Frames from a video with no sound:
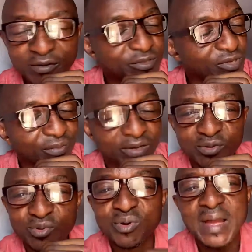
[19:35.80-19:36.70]
This
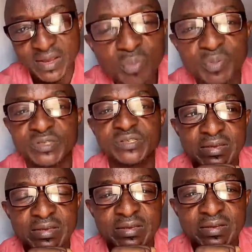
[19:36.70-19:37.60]
somebody who has a good
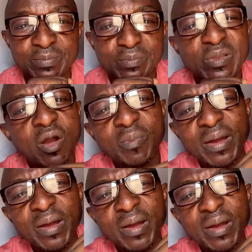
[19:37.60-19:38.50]
heart.
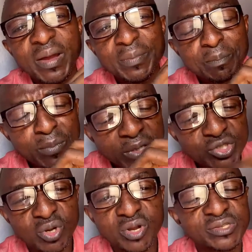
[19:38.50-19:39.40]
Marwa
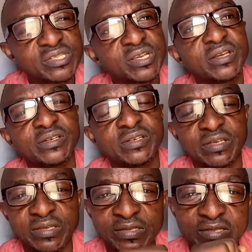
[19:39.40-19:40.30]
is a pure
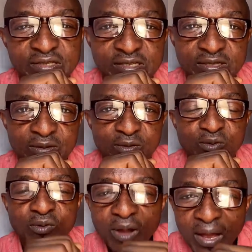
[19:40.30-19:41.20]
person.
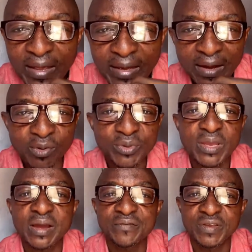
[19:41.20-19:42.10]
Why are we
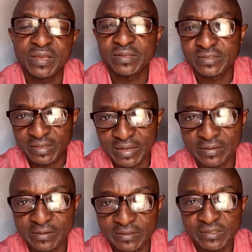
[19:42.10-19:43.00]
Africans like this?